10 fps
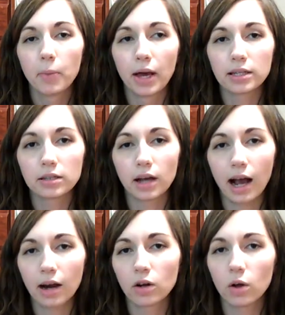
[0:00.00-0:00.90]
but
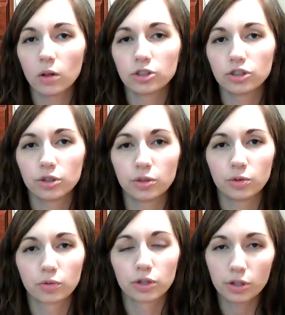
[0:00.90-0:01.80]
our goal is
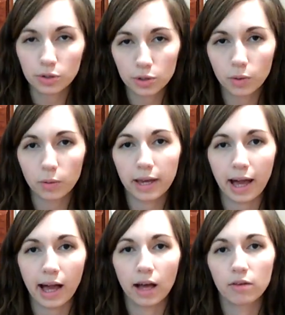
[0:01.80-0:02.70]
to reduce what we
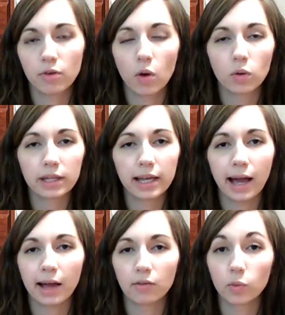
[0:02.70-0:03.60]
have, only
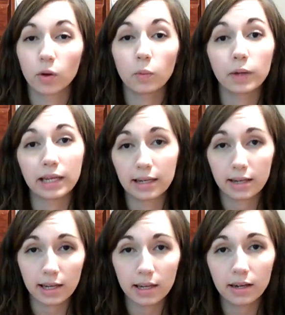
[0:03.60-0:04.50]
have what we
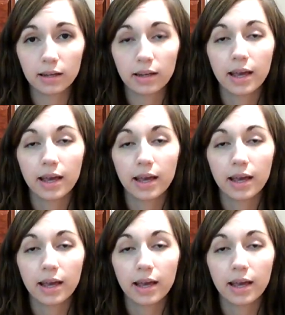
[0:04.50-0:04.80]
need.